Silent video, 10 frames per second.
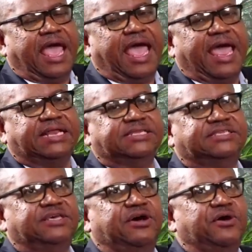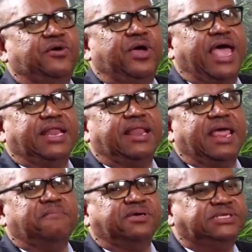And so,
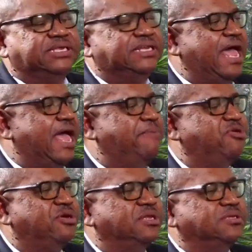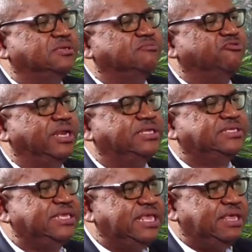and most of the time you couldn't really
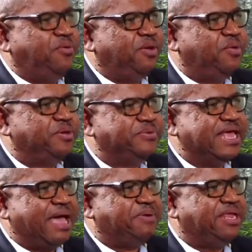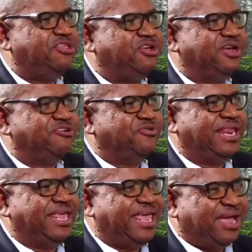see what was happening, you couldn't
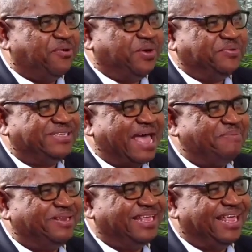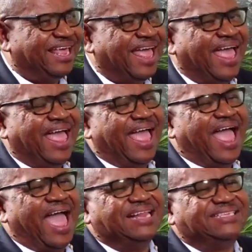really hear what was happening.
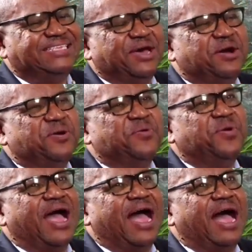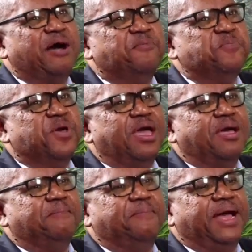And so,
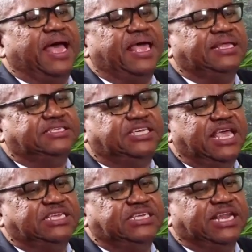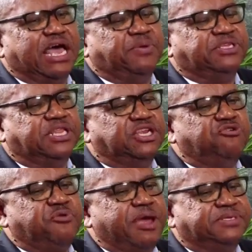by changing now into the
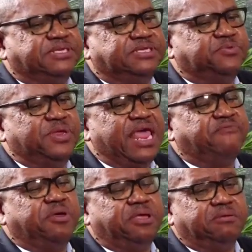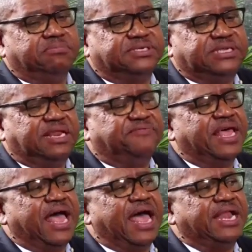new premises, we have a
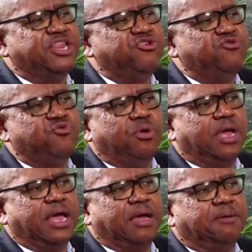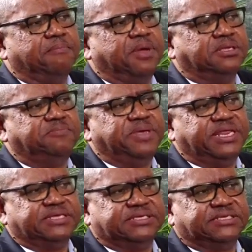state-of-the-art new
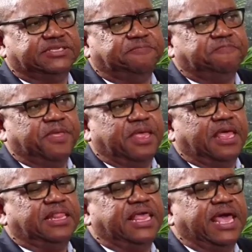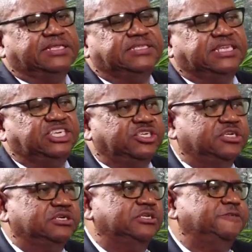multimedia system that's
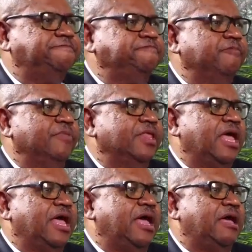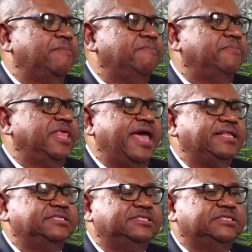digital,
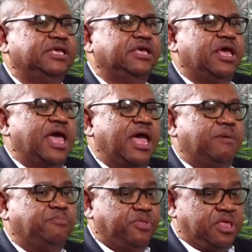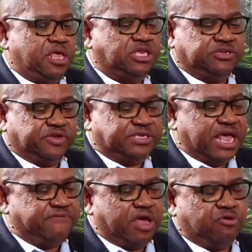that's each of us
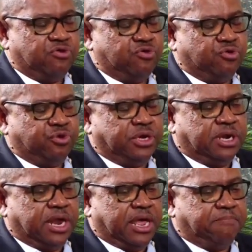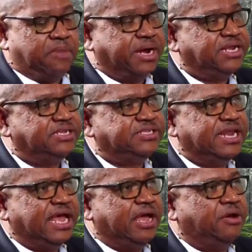have our own monitors
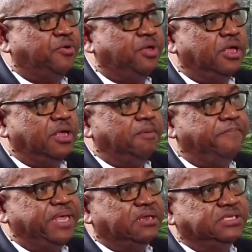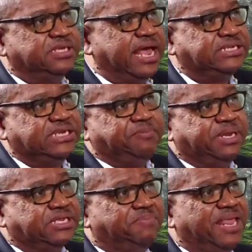now. Bills could actually be
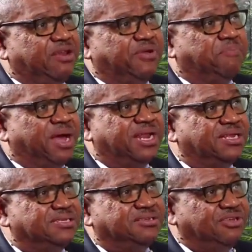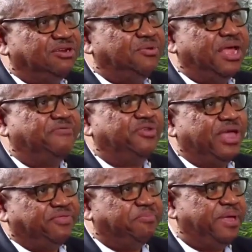displayed on the monitors, so you don't have to
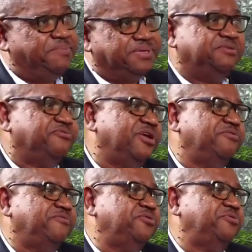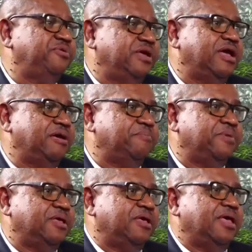have the papers in front of you.
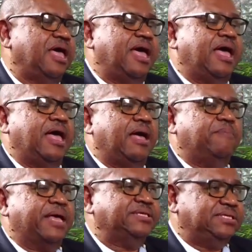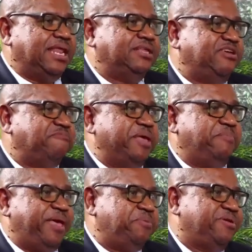I still like to have my
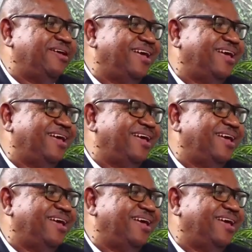paper.